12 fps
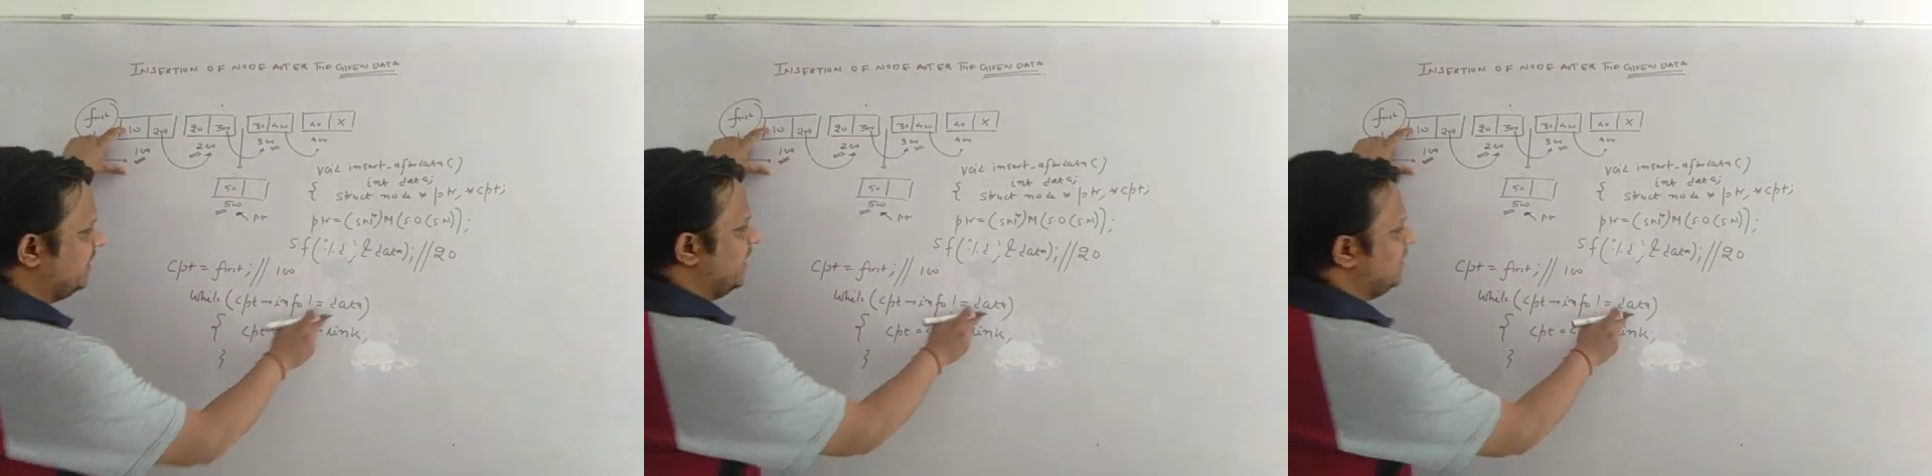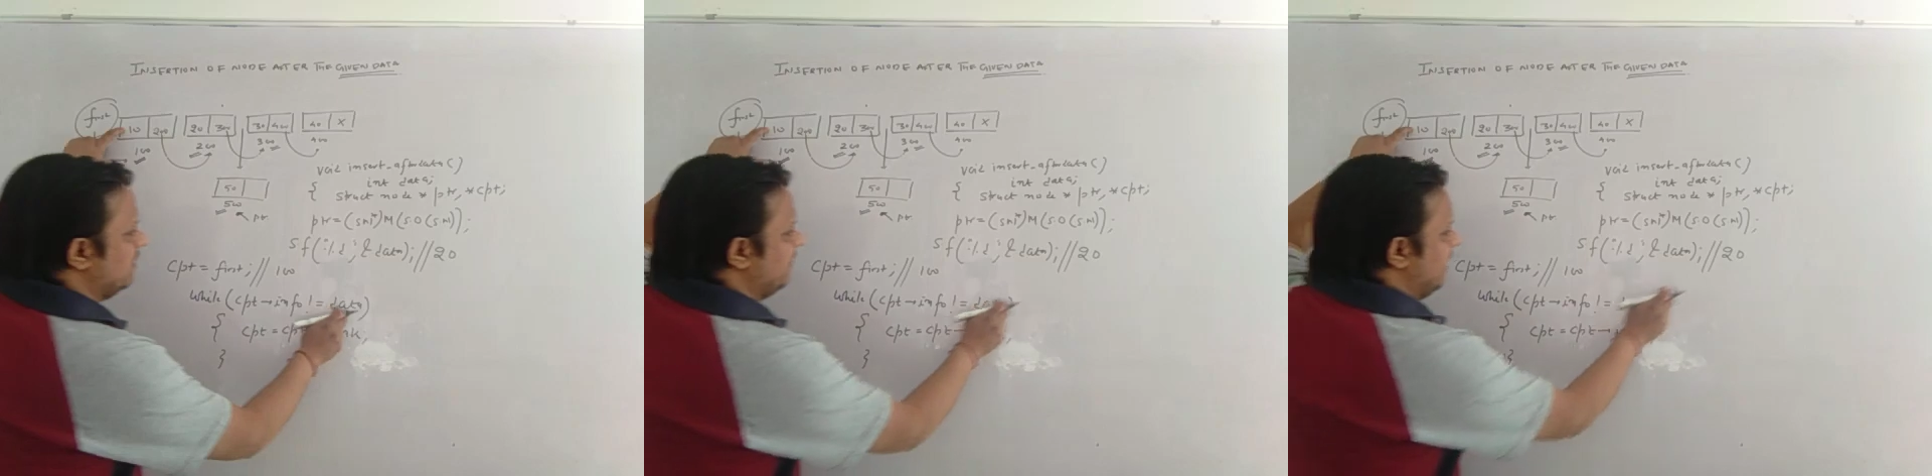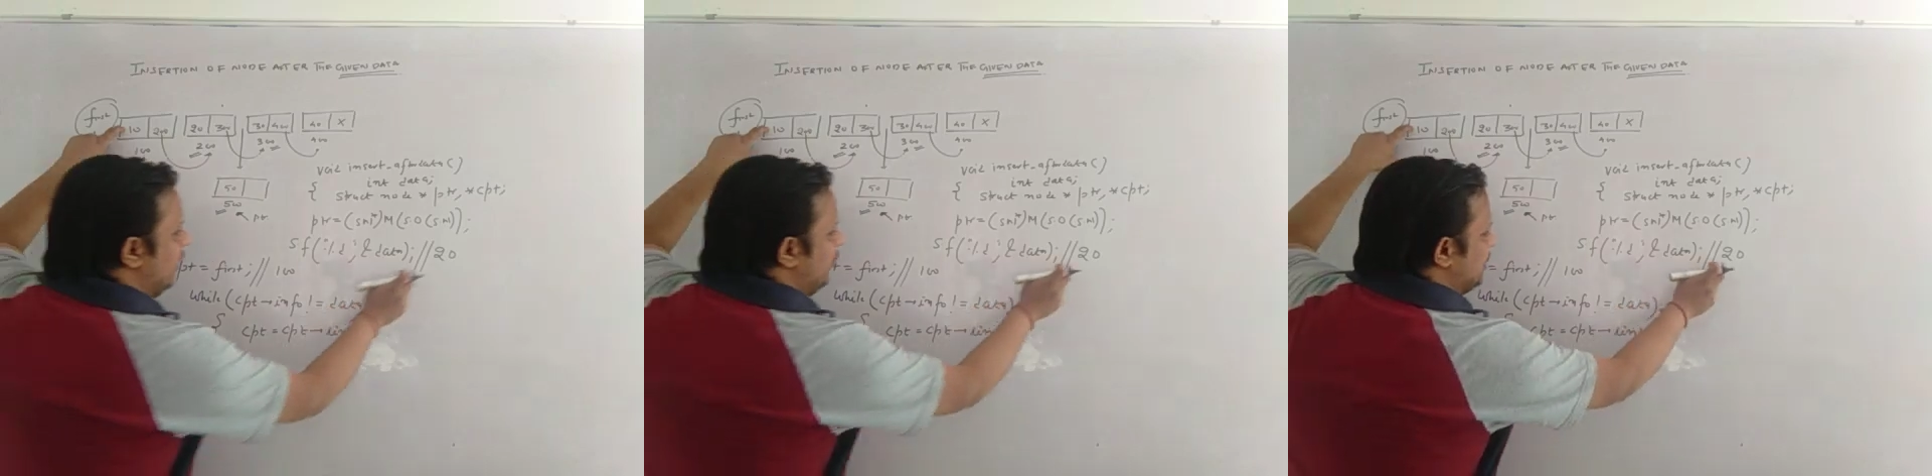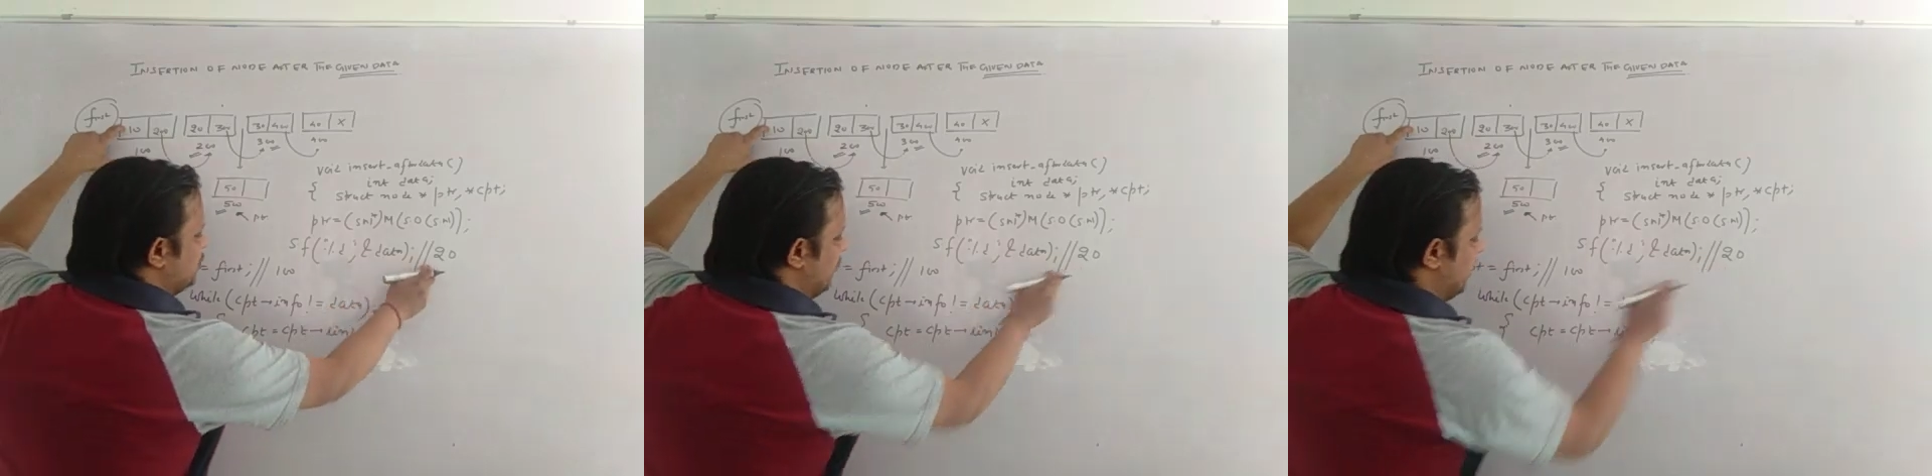Data value
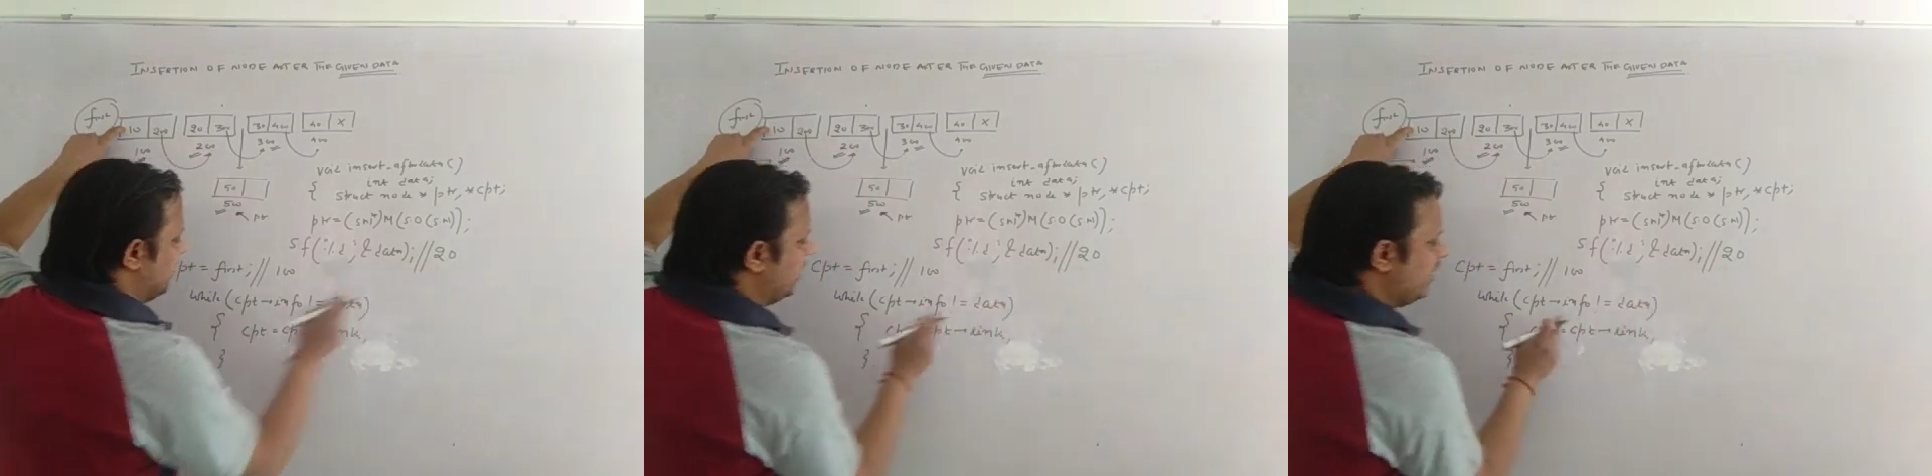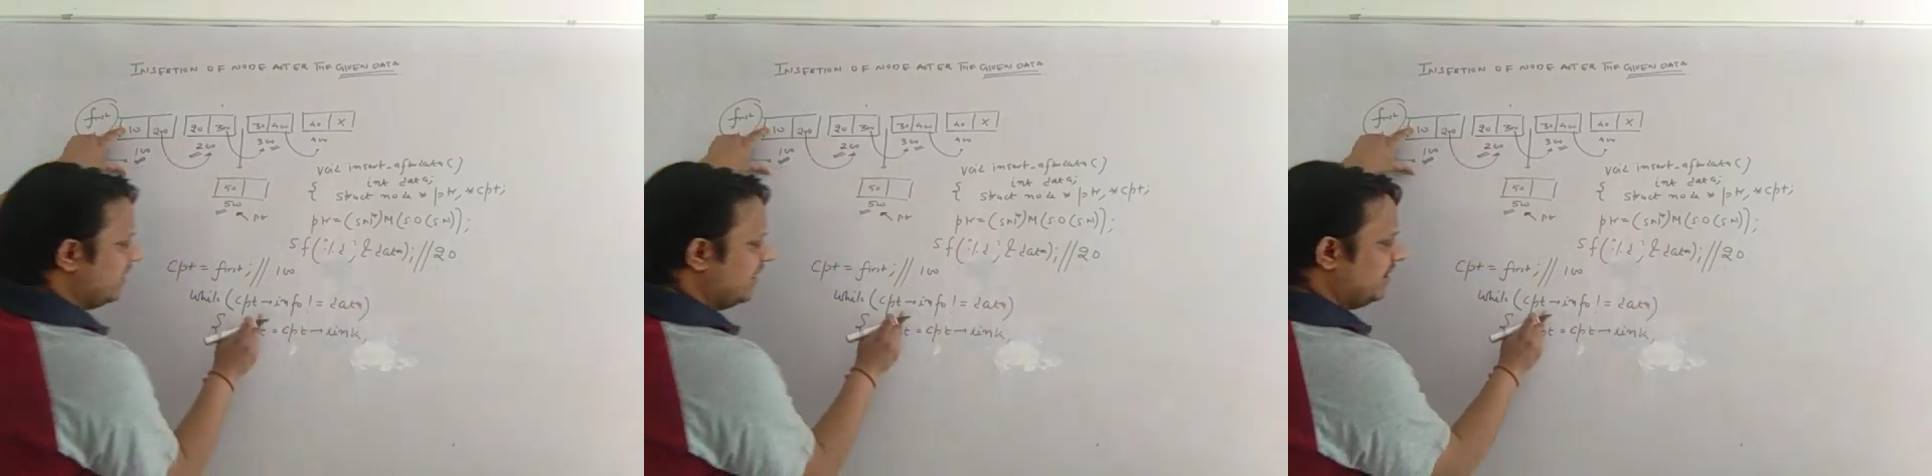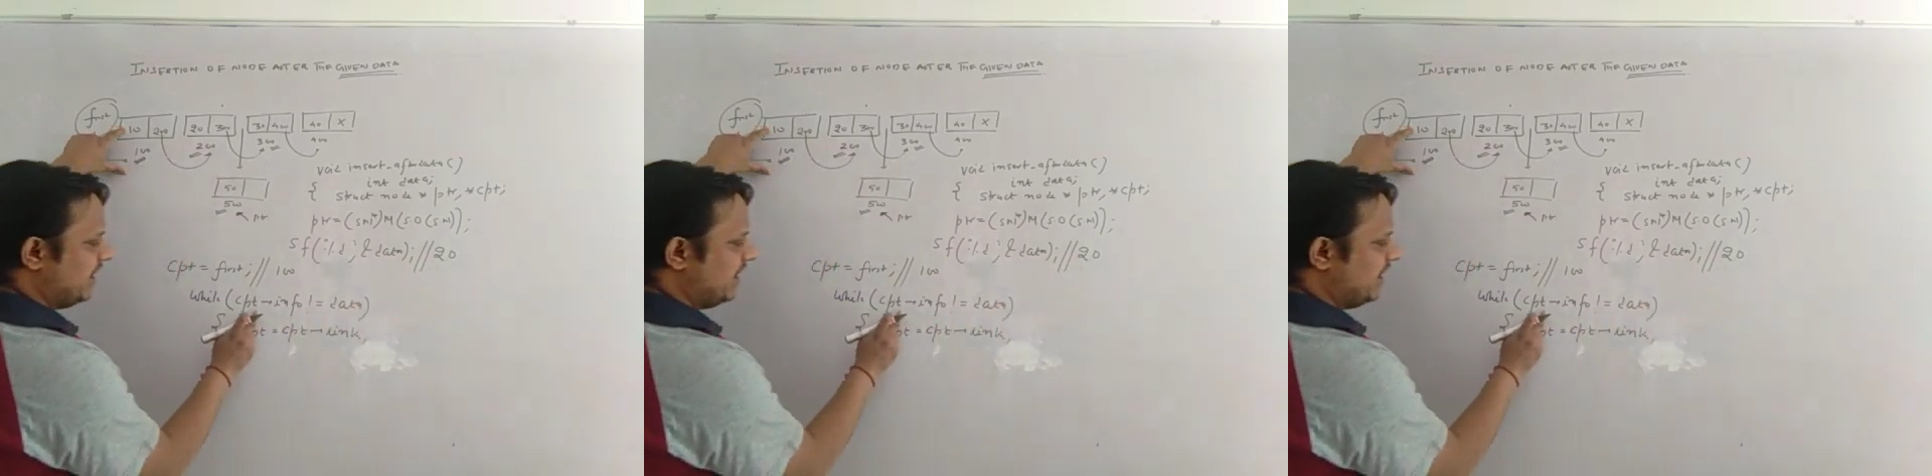is 20.